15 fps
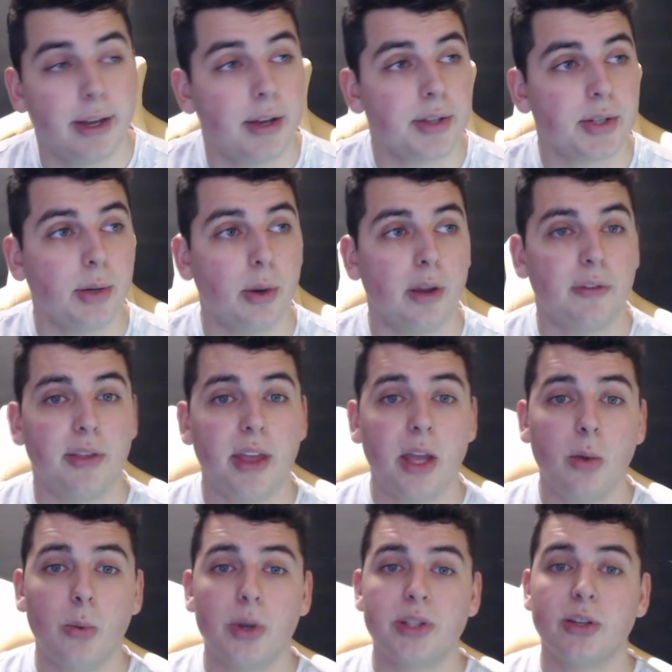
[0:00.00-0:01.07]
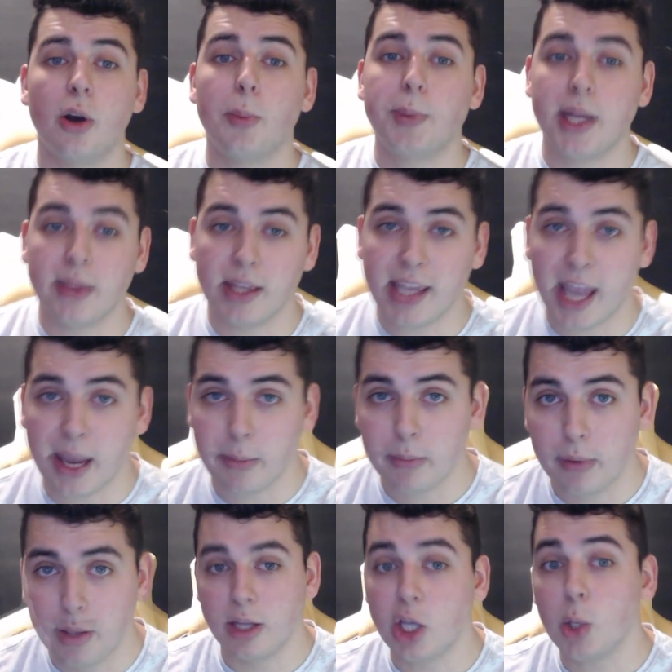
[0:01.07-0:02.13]
So if they were to update the game
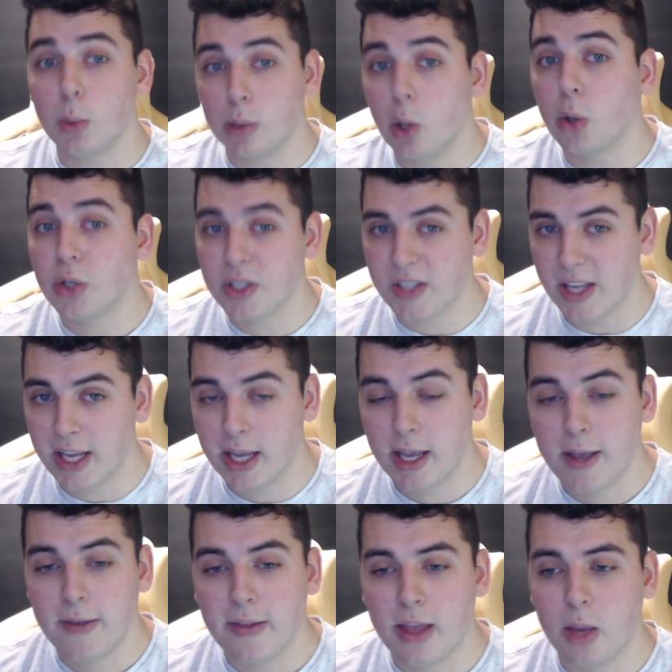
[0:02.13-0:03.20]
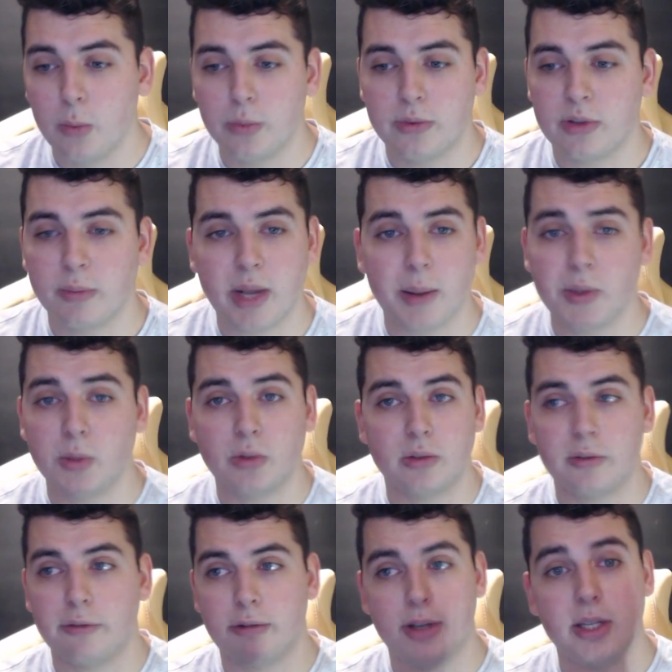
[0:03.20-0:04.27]
and you launched it, sometimes it would
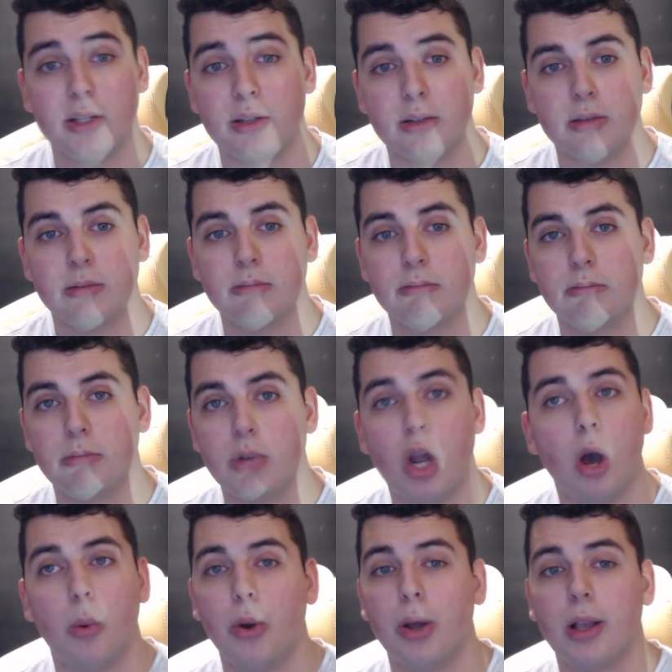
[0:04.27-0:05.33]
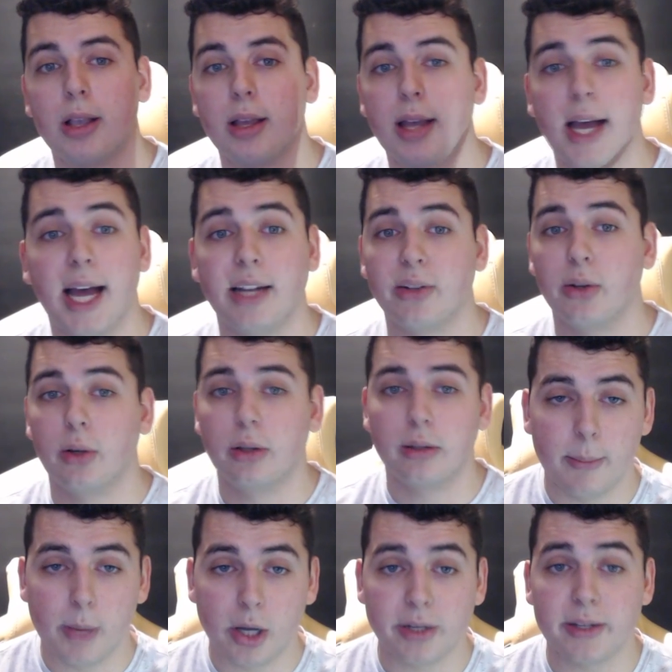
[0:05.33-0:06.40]
just freeze, not work at all. The
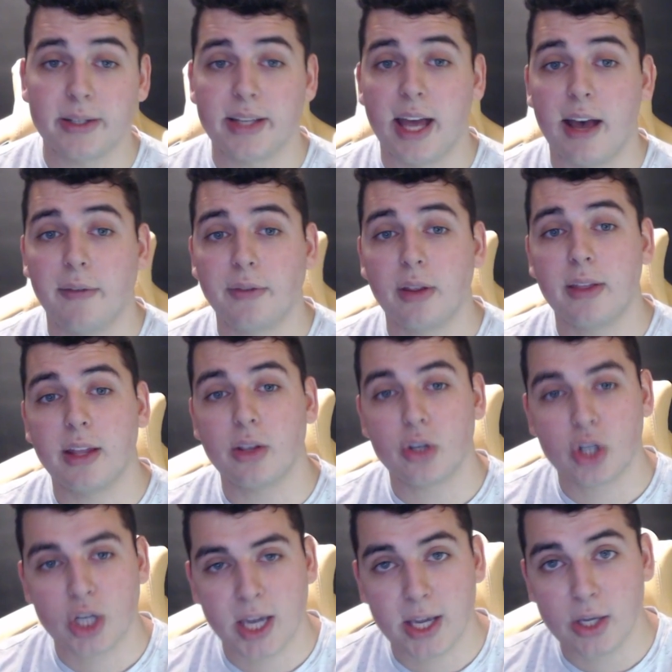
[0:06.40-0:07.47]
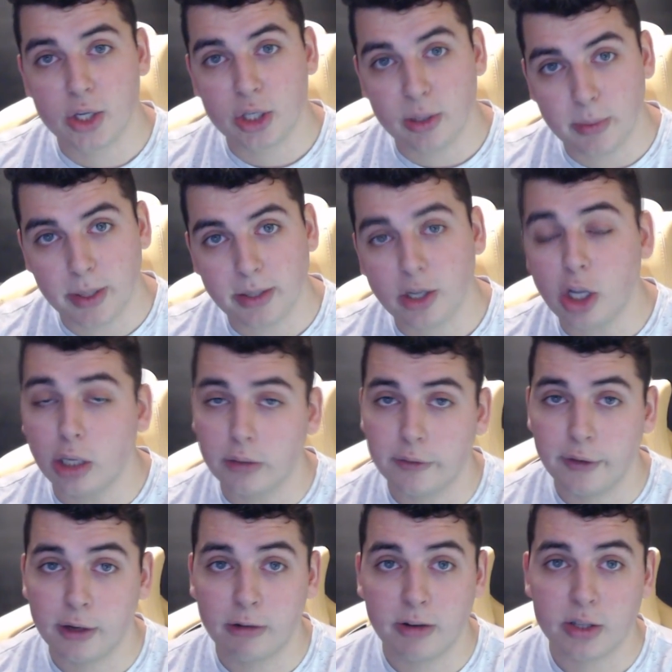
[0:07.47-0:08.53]
modders have to then change the mod,
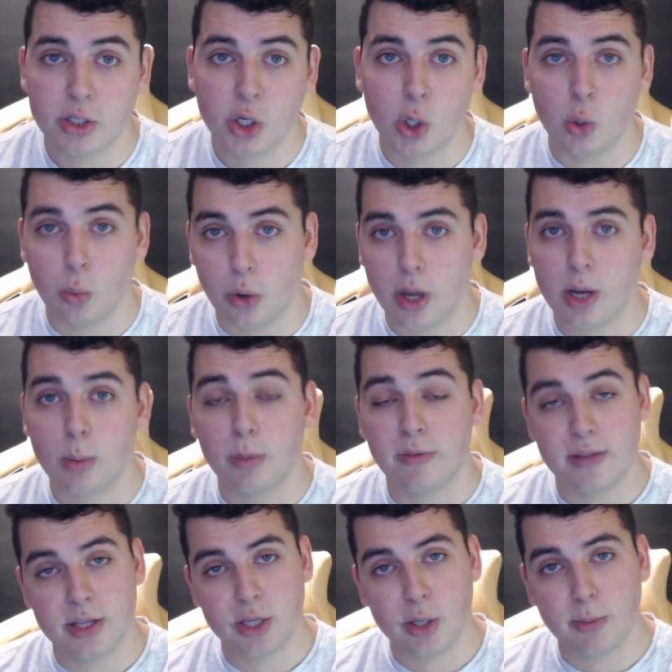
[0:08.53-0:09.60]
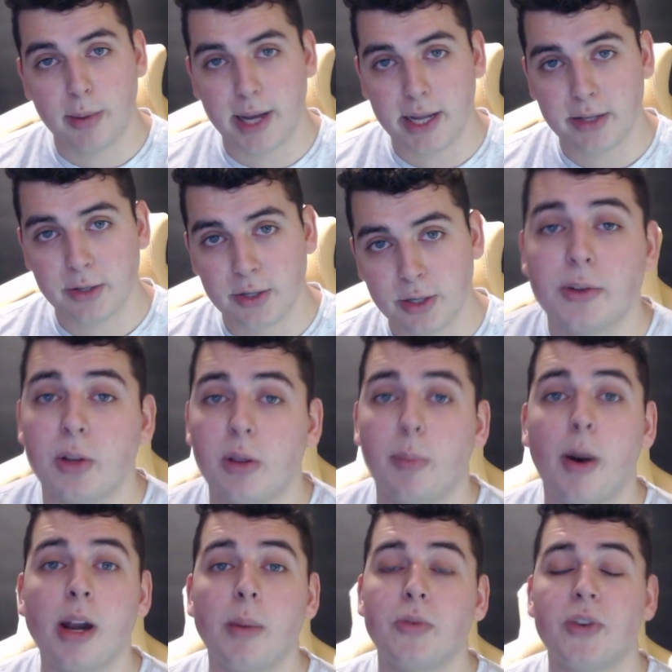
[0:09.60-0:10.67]
configure it to work with the new patch. So the
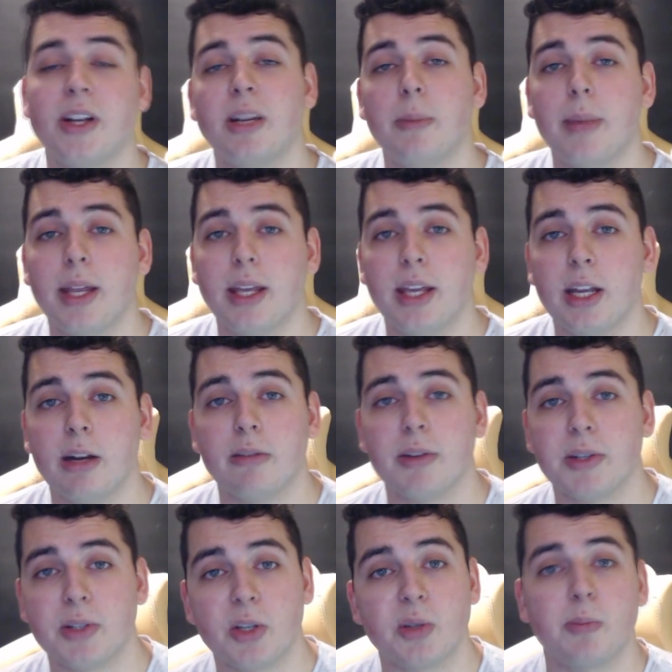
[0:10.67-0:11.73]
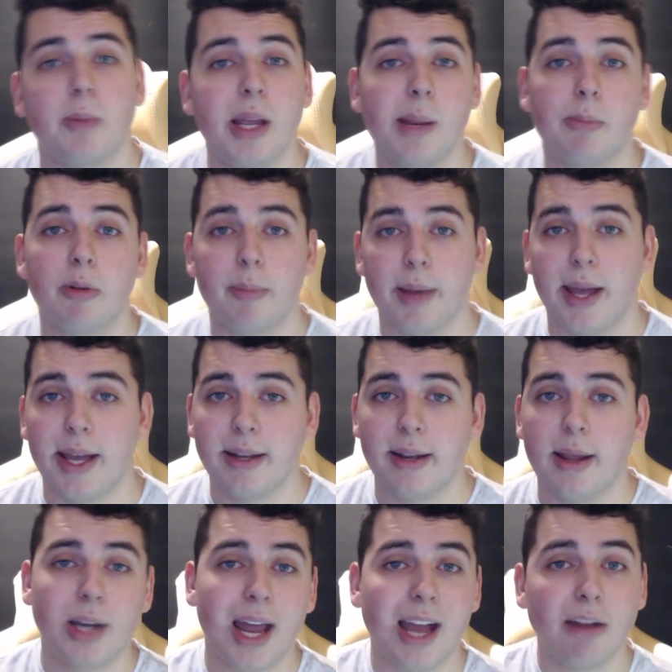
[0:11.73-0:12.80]
point I'm trying to make here is just be prepared.
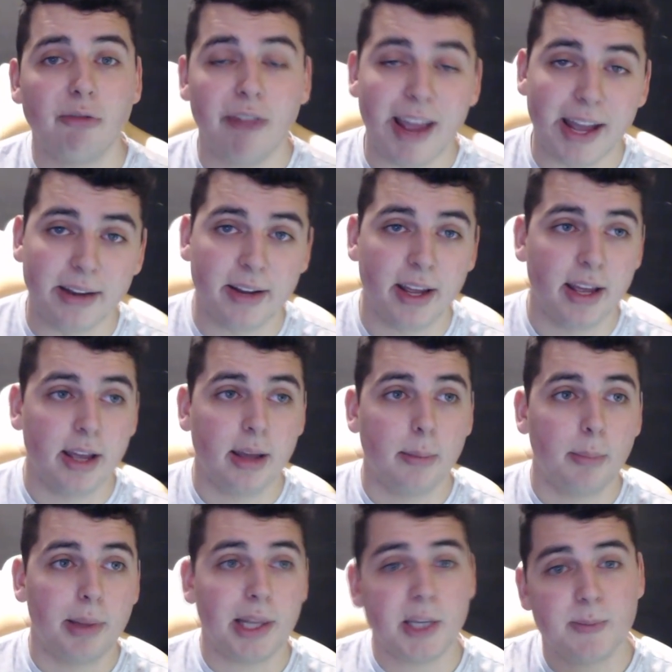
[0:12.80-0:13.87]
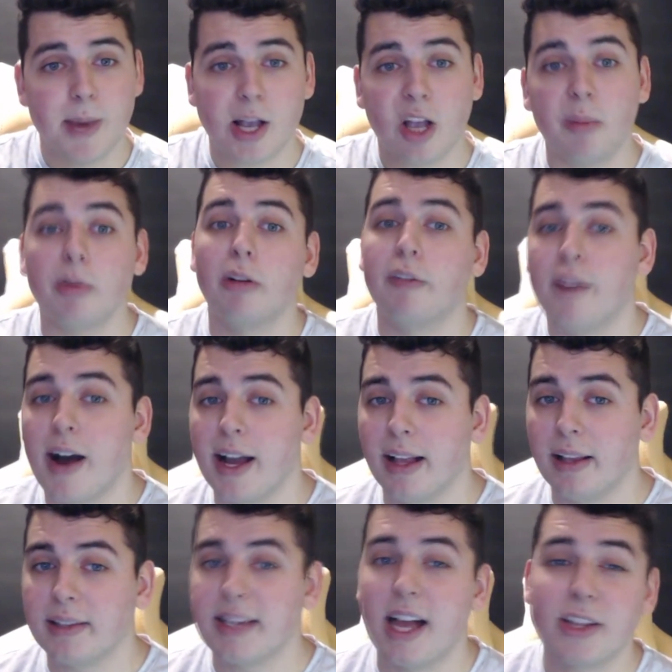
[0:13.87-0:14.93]
When I read, please back up your
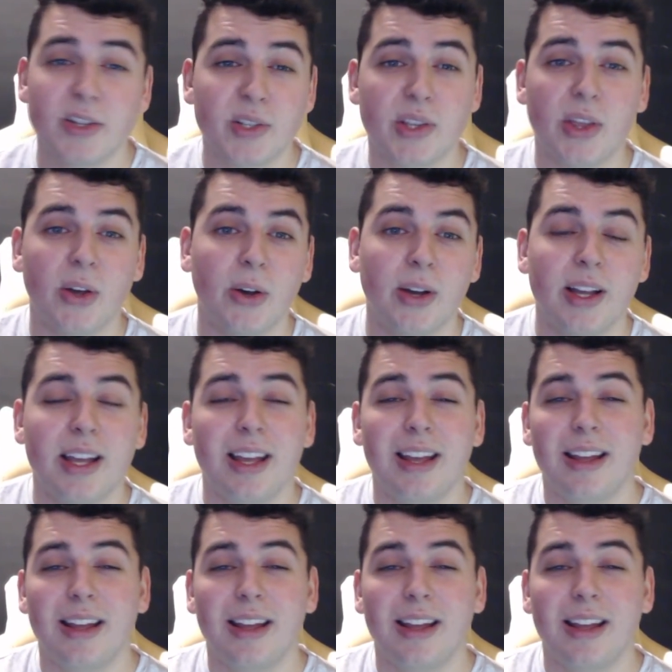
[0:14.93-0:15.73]
files, I just thought,